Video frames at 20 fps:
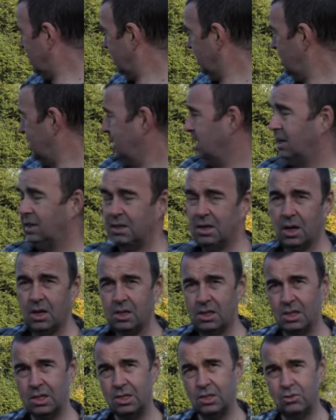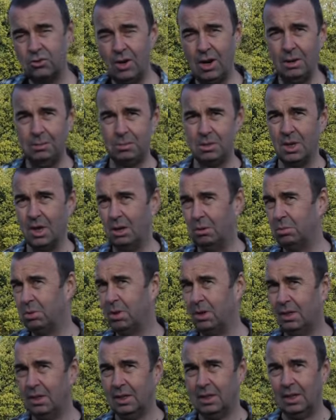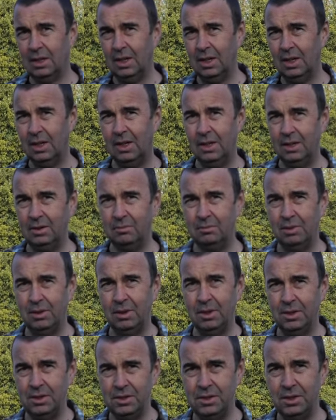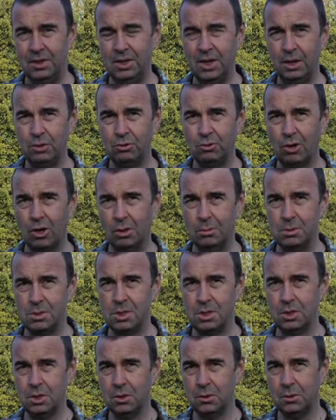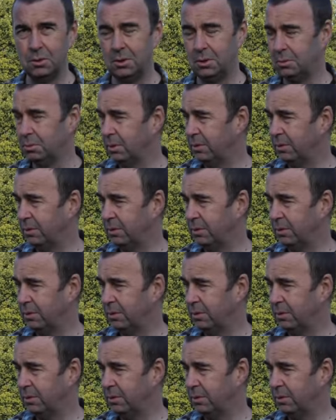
They're nicely strapped up um, and no dramas at all.